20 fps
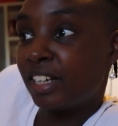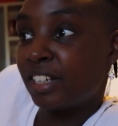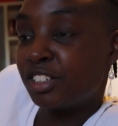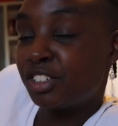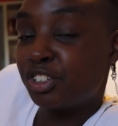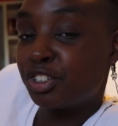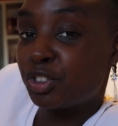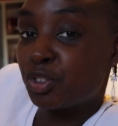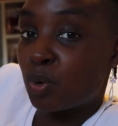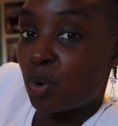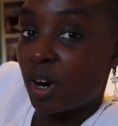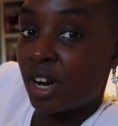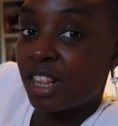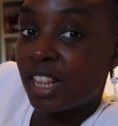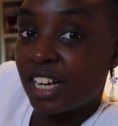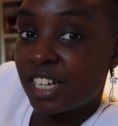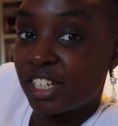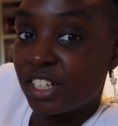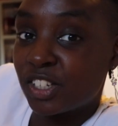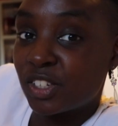sure
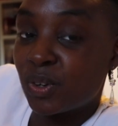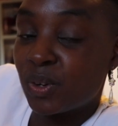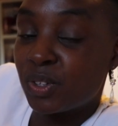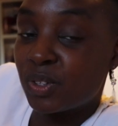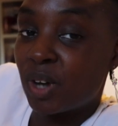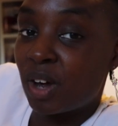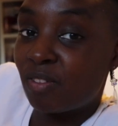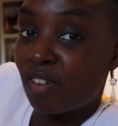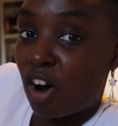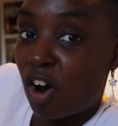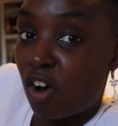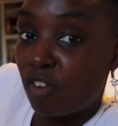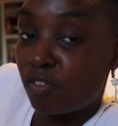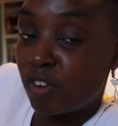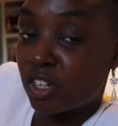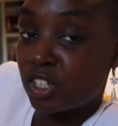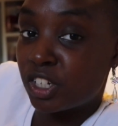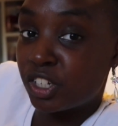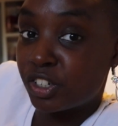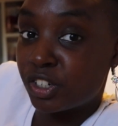that he's going to have a
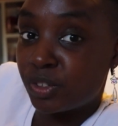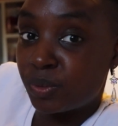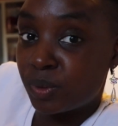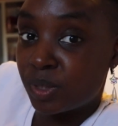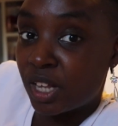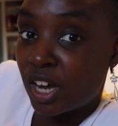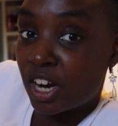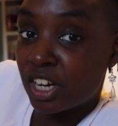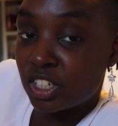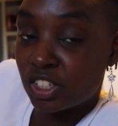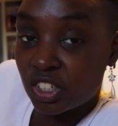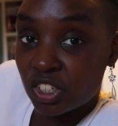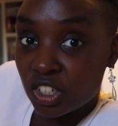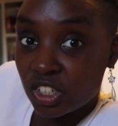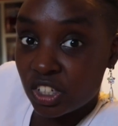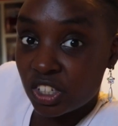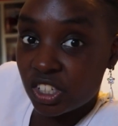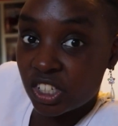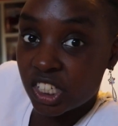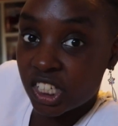conversation with her and
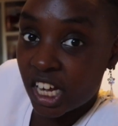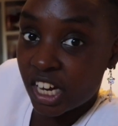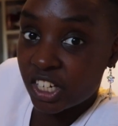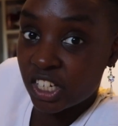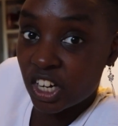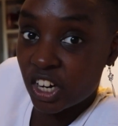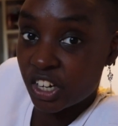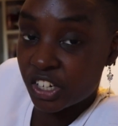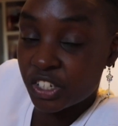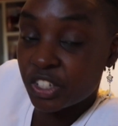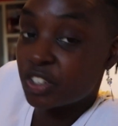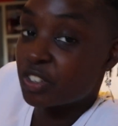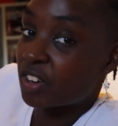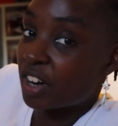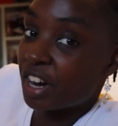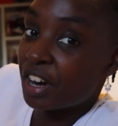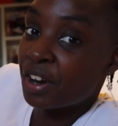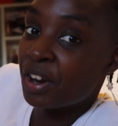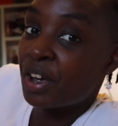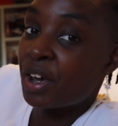set her
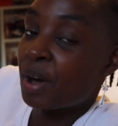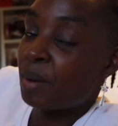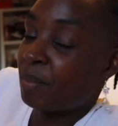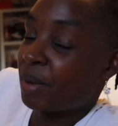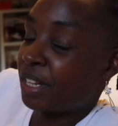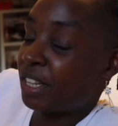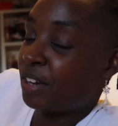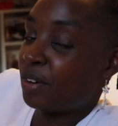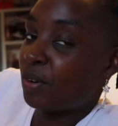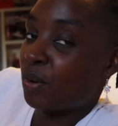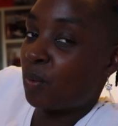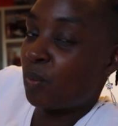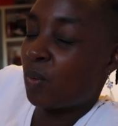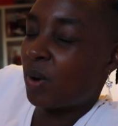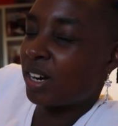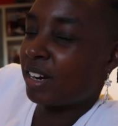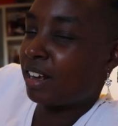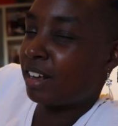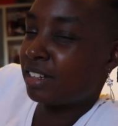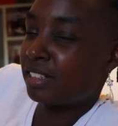straight, but then
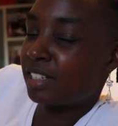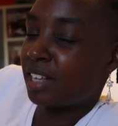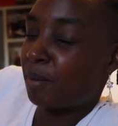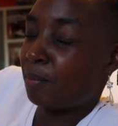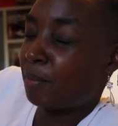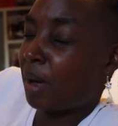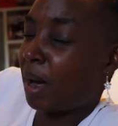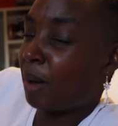what ends up